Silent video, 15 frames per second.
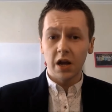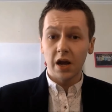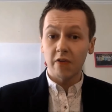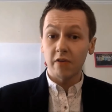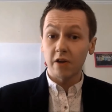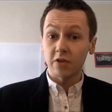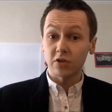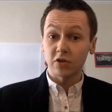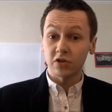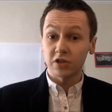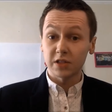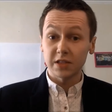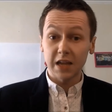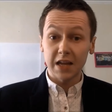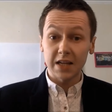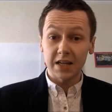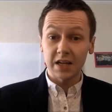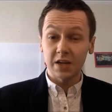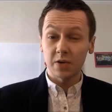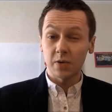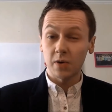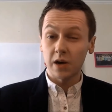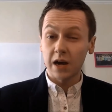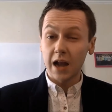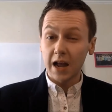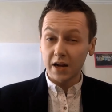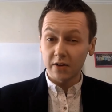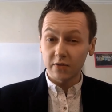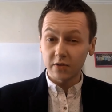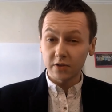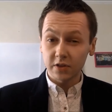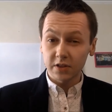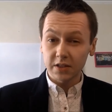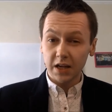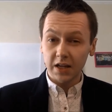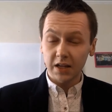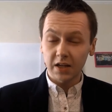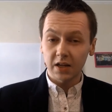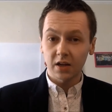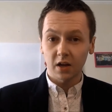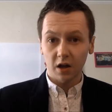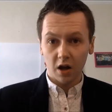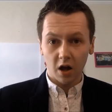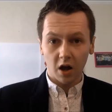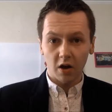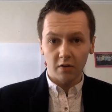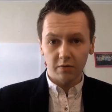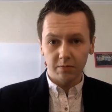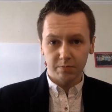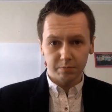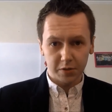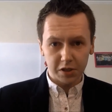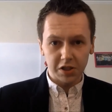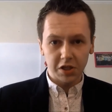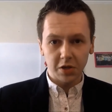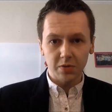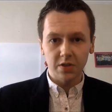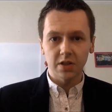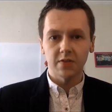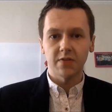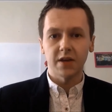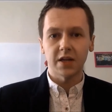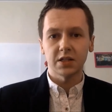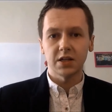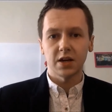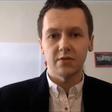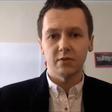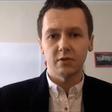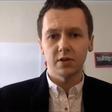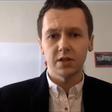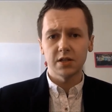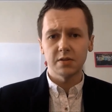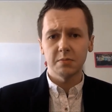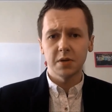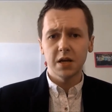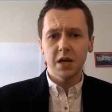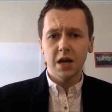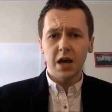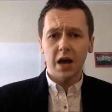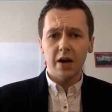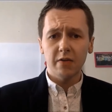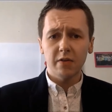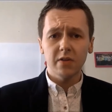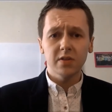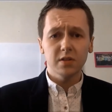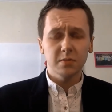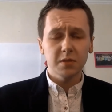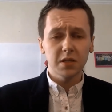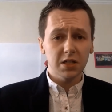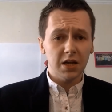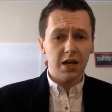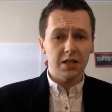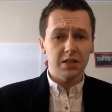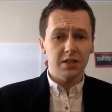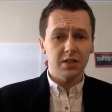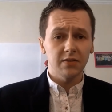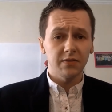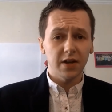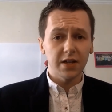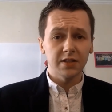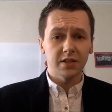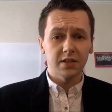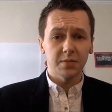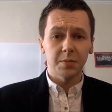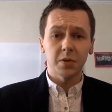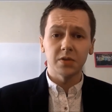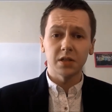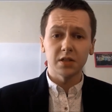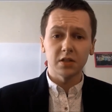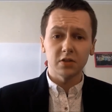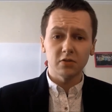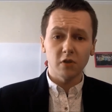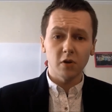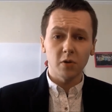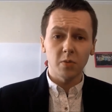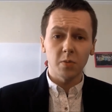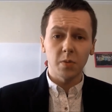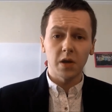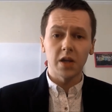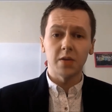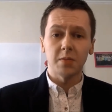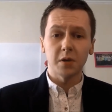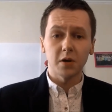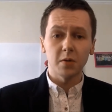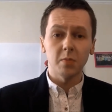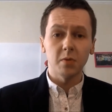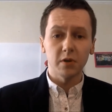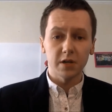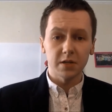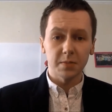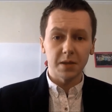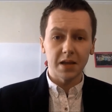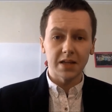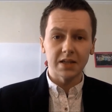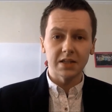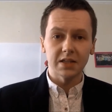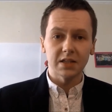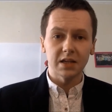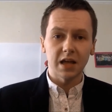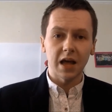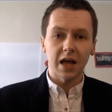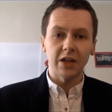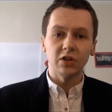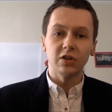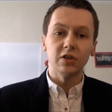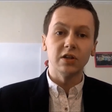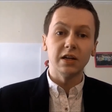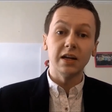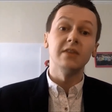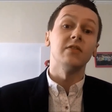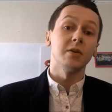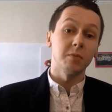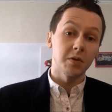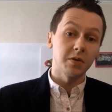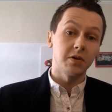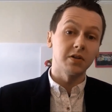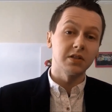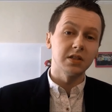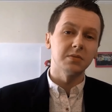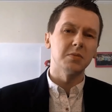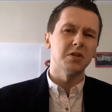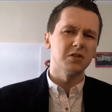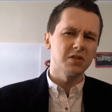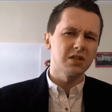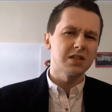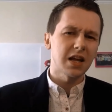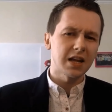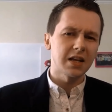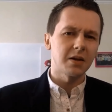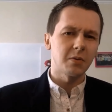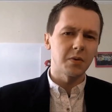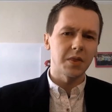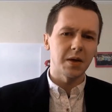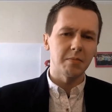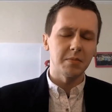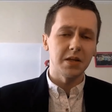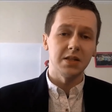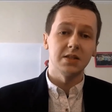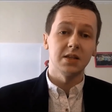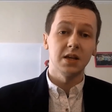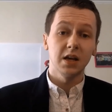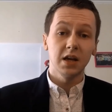around understanding or lack of understanding, of disclosing the fact you have autism and around some of the challenges you face, I suppose, as you grow up and you become more independent and you're living with autism and understanding what that means.